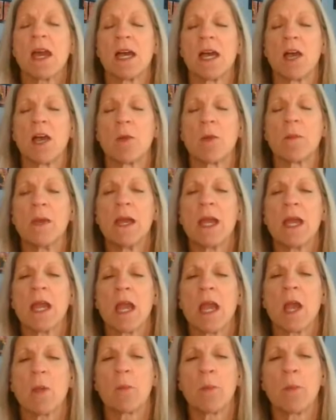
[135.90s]
Um,
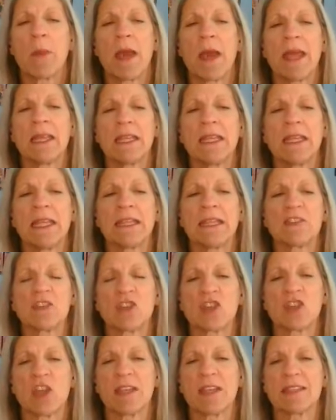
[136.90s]
but
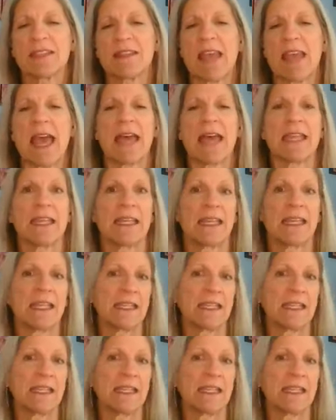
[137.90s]
it's just that